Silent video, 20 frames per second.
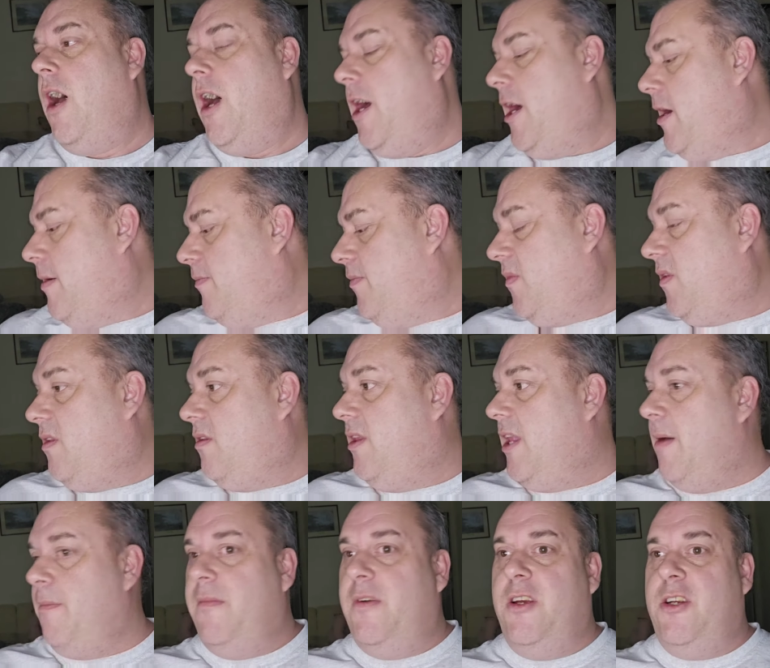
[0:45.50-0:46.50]
um,
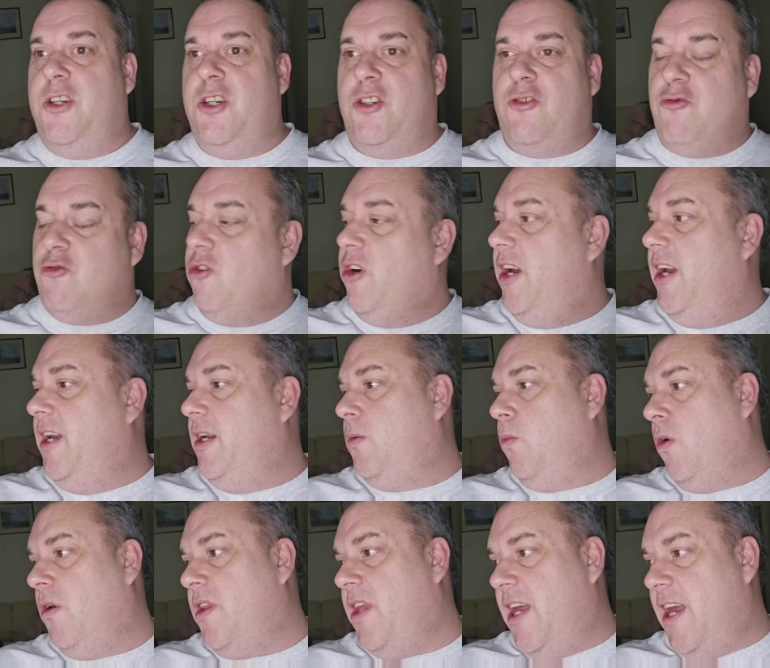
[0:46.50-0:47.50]
let me just read
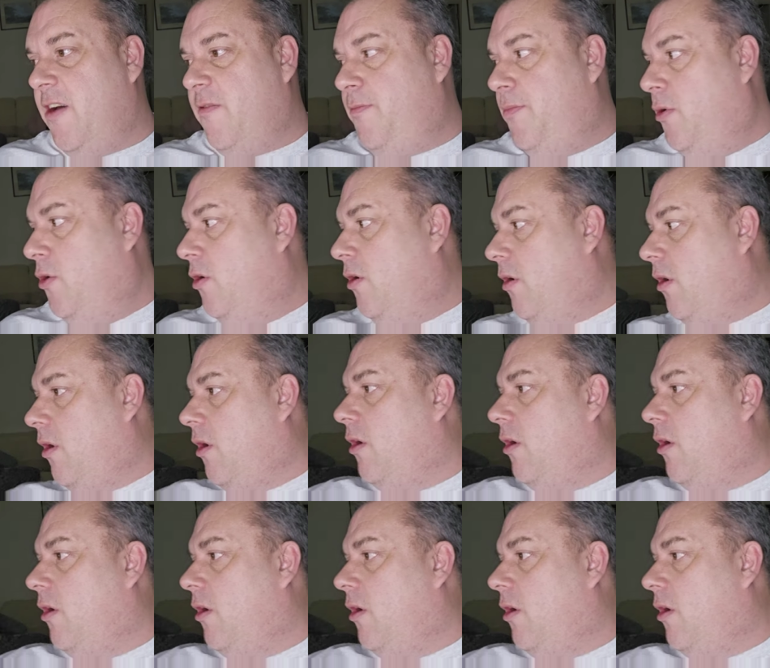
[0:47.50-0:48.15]
what they have put